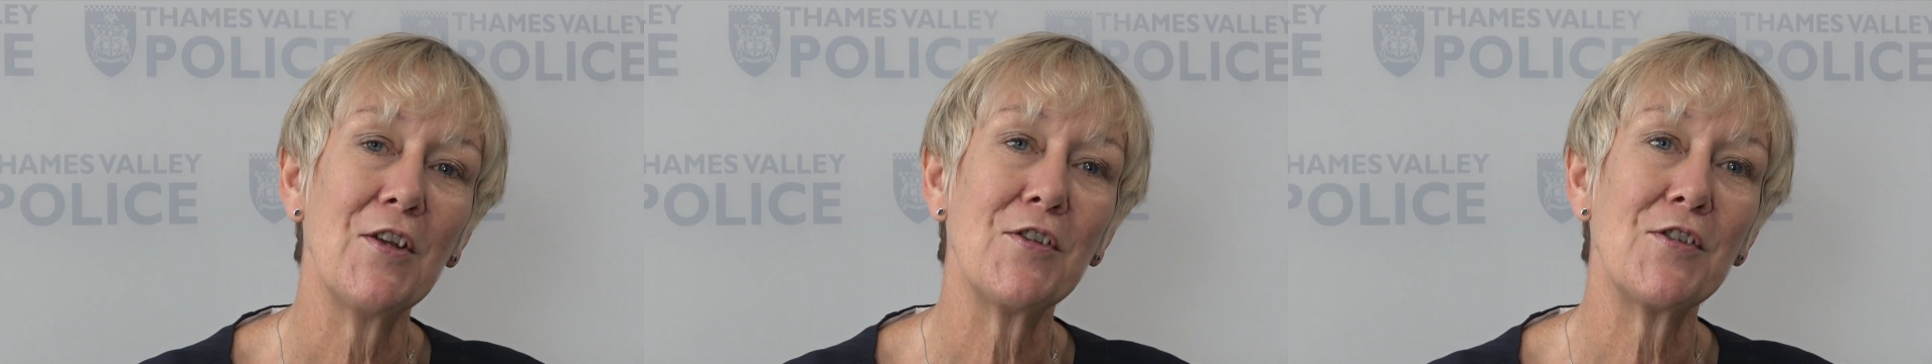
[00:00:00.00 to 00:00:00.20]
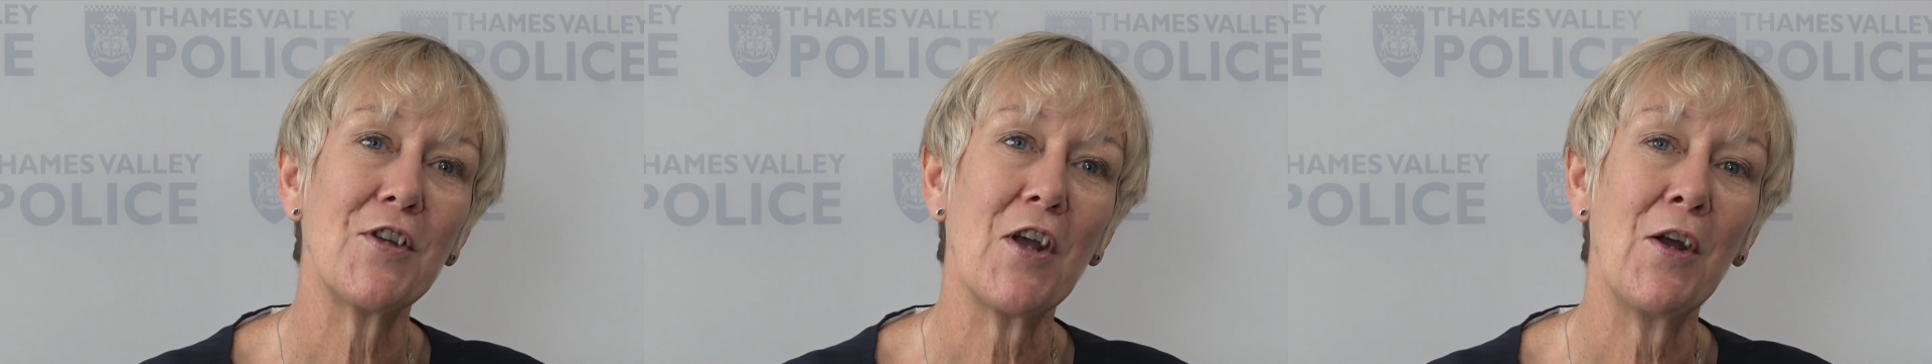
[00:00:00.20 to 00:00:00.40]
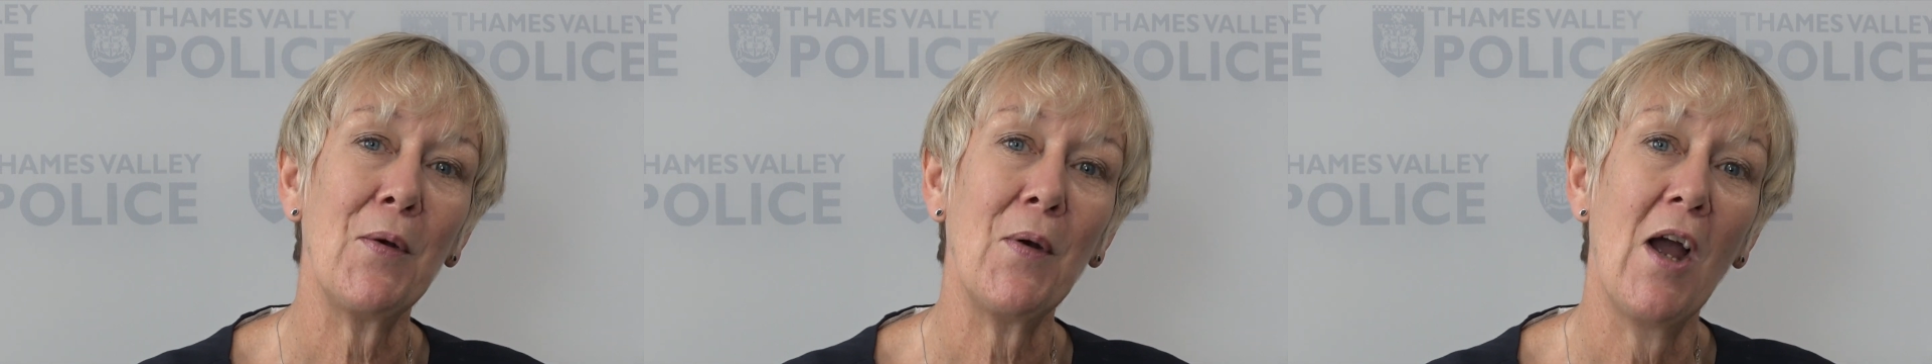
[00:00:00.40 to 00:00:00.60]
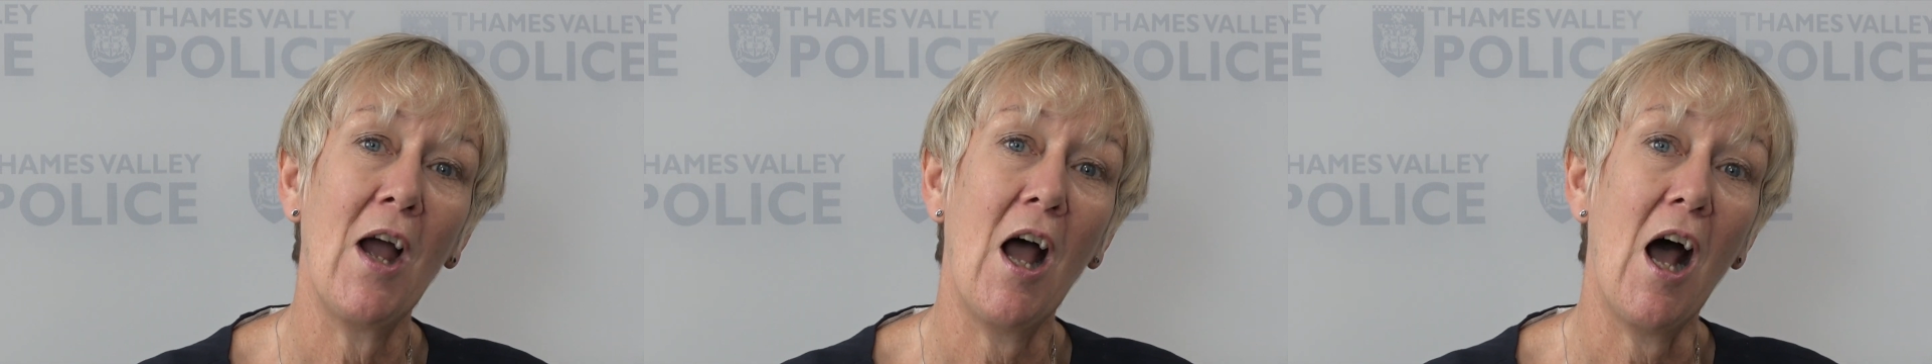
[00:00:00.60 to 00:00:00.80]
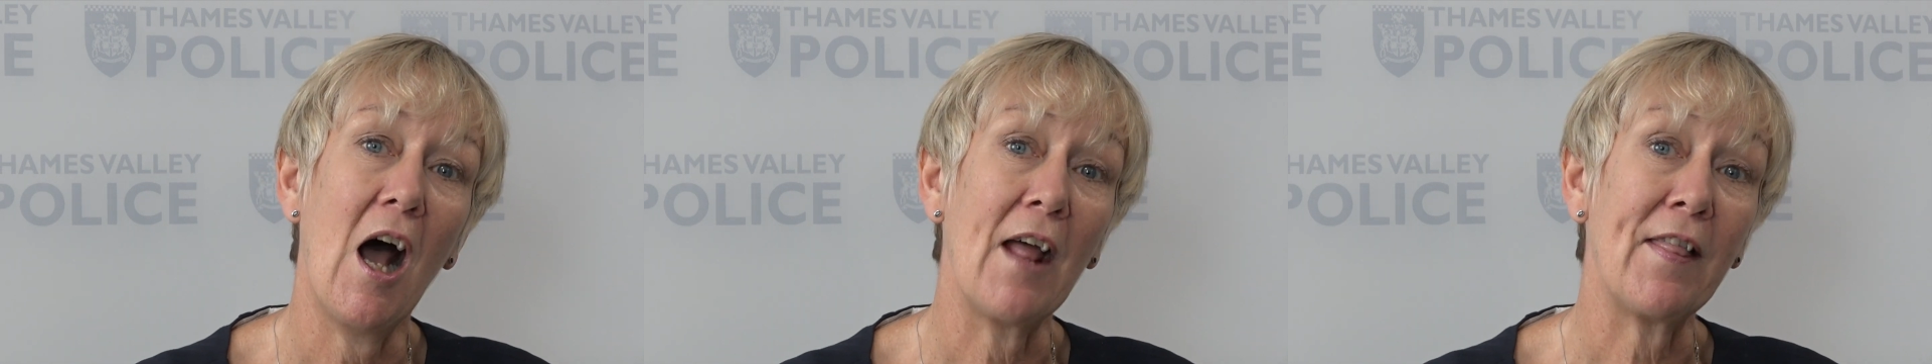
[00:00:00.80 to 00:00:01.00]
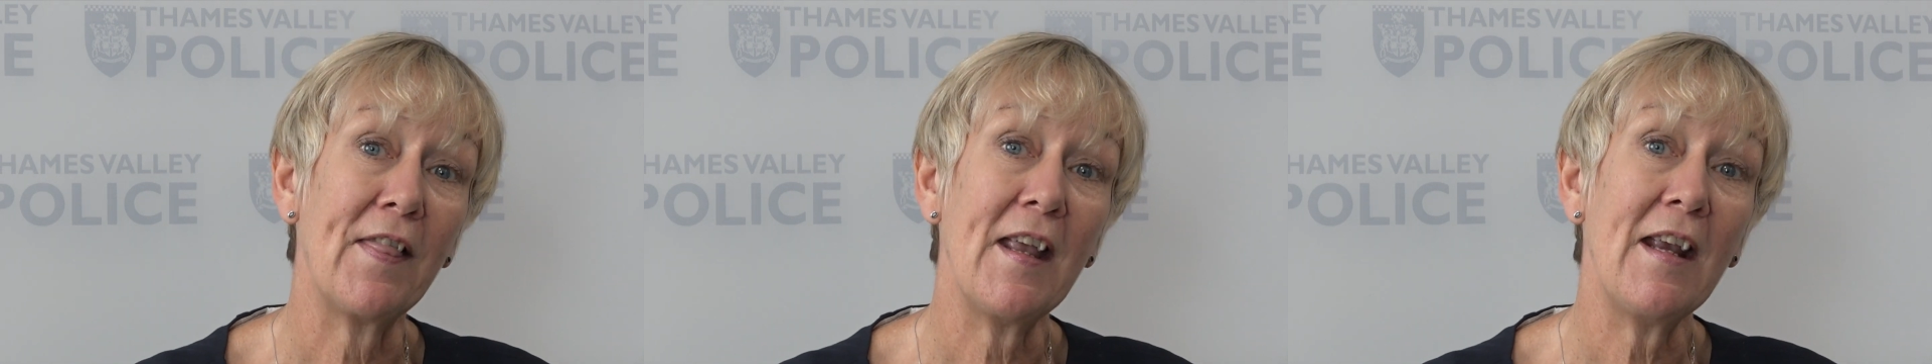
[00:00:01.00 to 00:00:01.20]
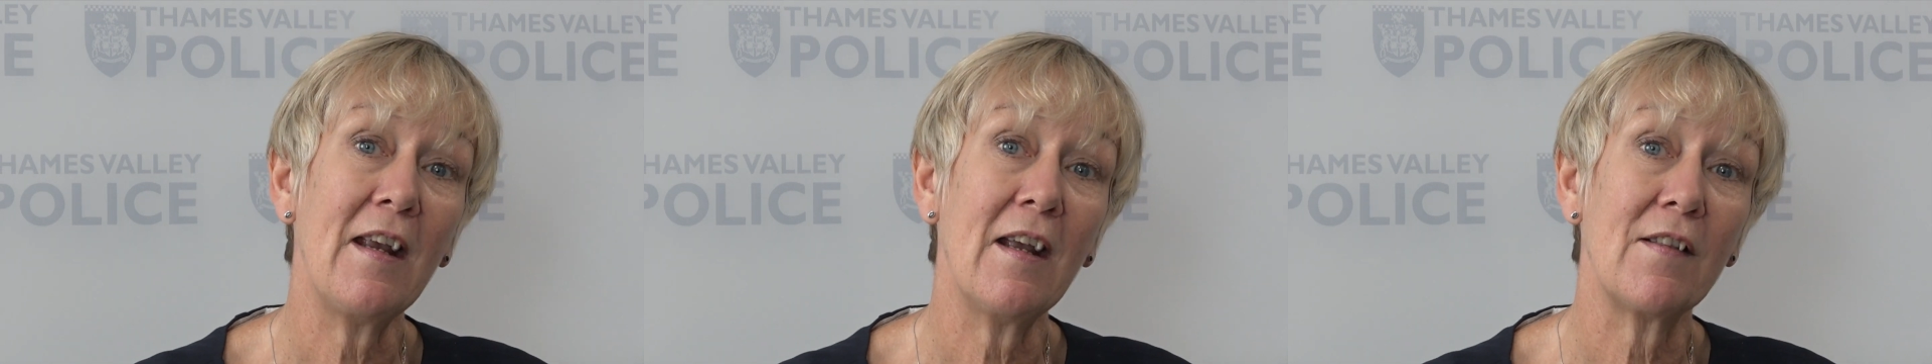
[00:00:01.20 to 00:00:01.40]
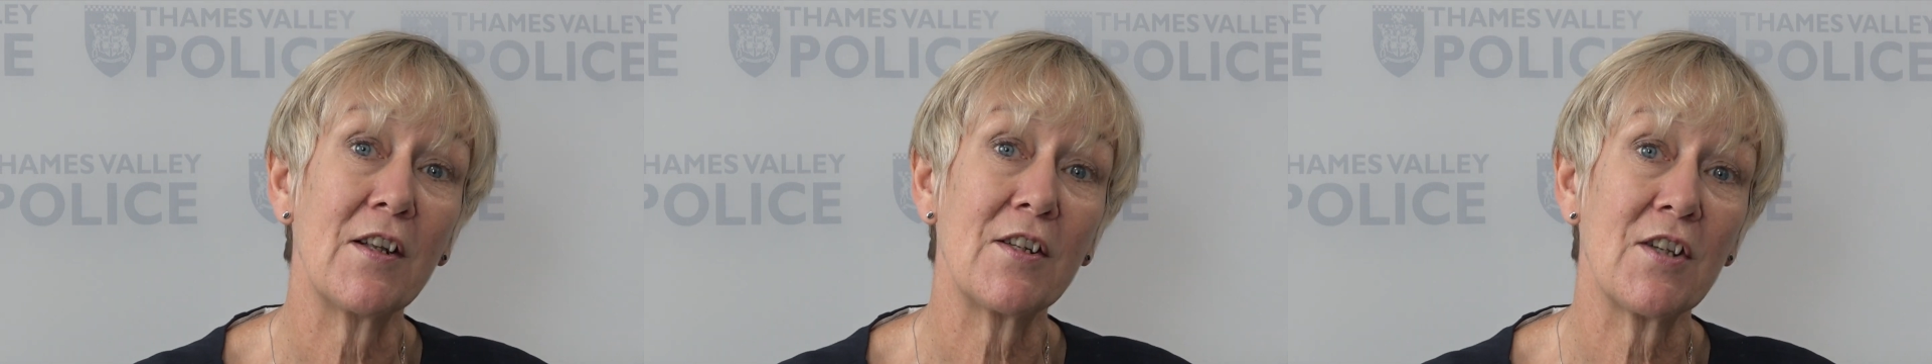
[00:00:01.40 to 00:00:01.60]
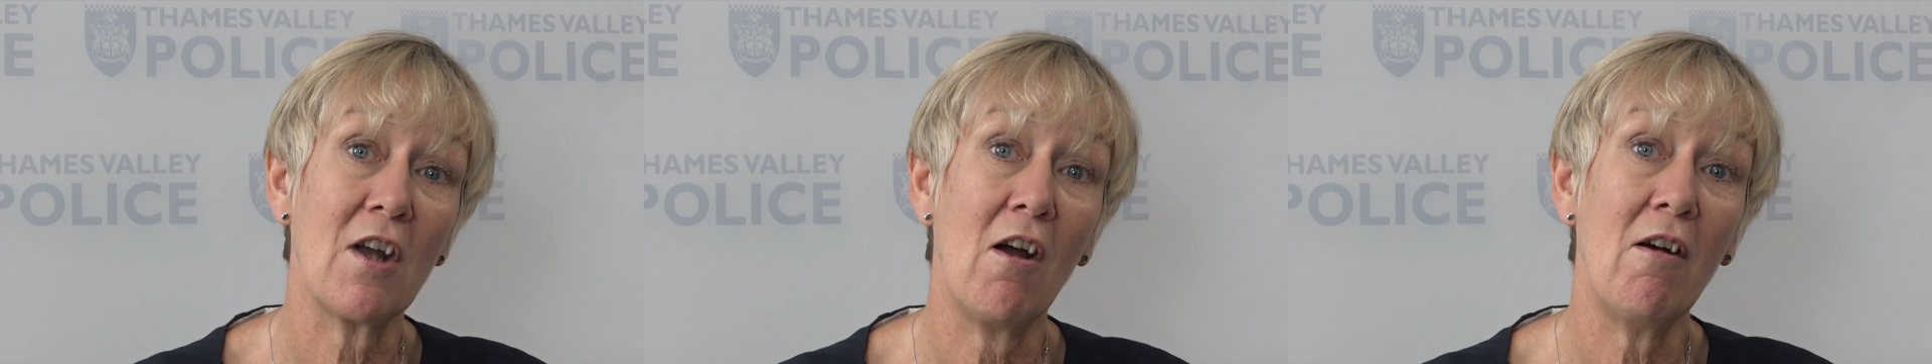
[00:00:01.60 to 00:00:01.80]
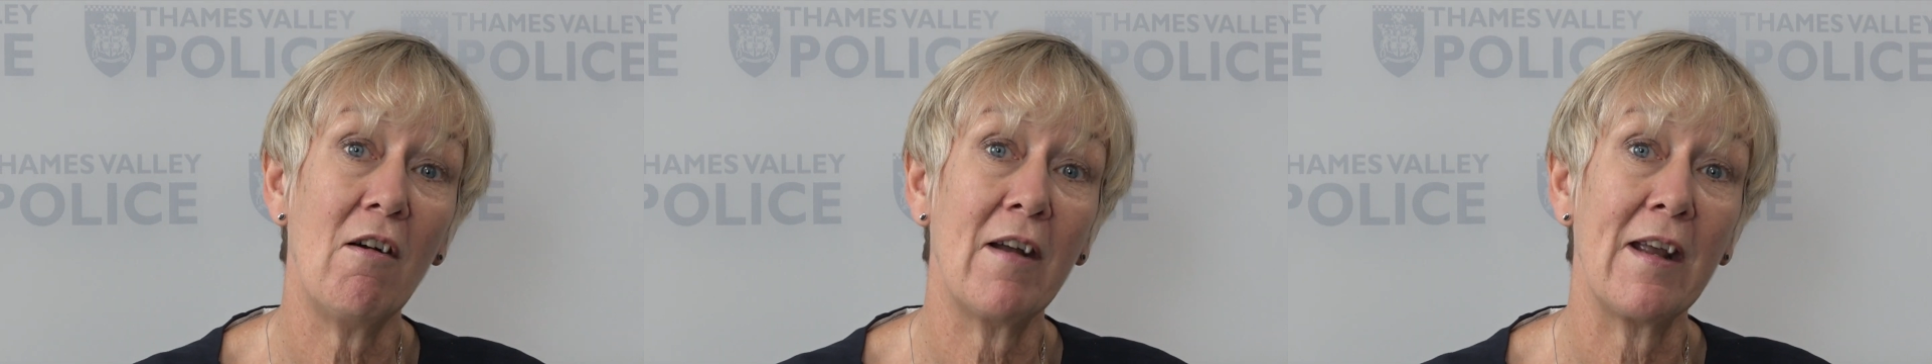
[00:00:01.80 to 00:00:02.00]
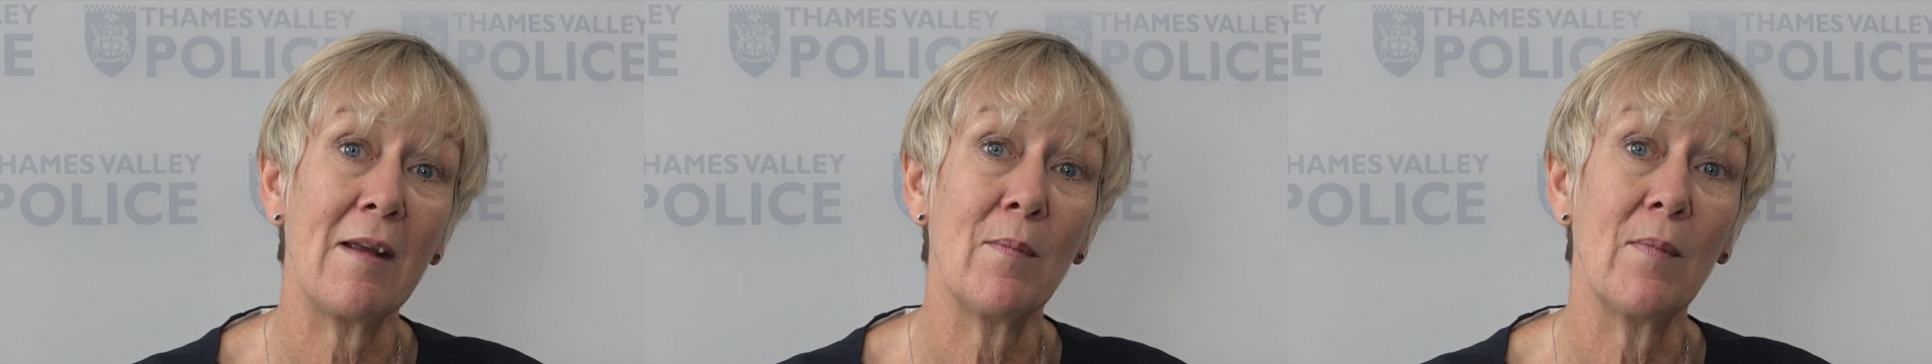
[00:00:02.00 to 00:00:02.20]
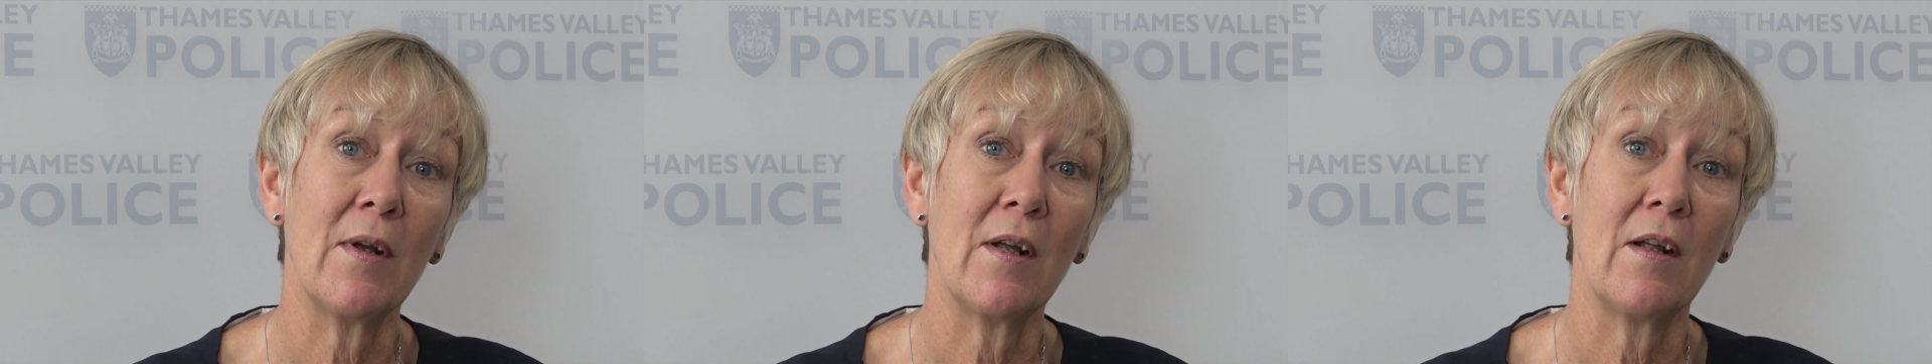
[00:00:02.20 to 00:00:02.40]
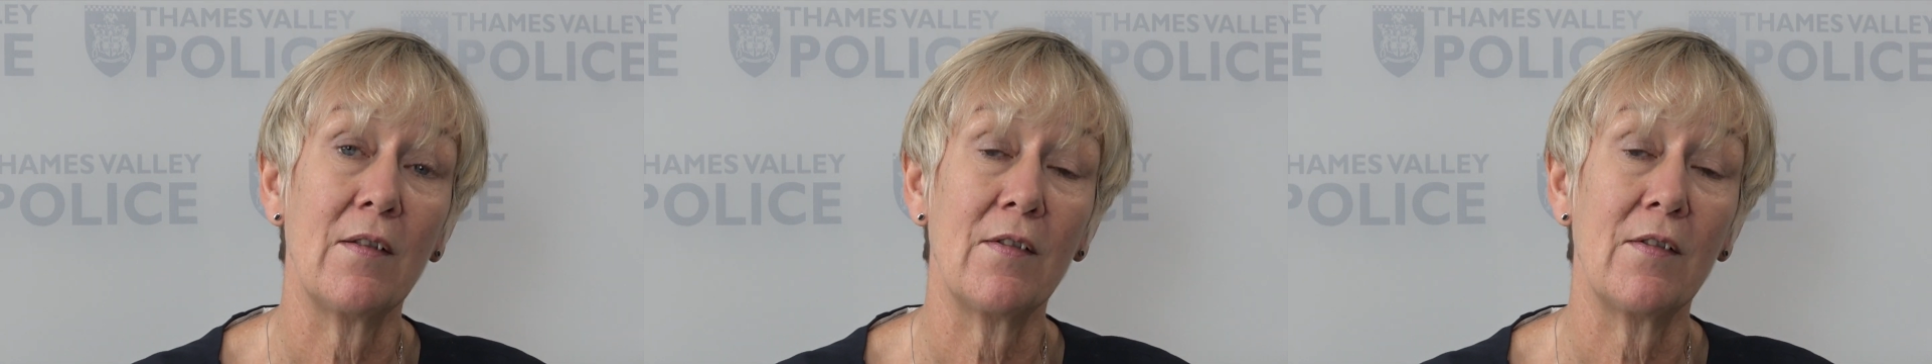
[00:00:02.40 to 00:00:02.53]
So I think at the time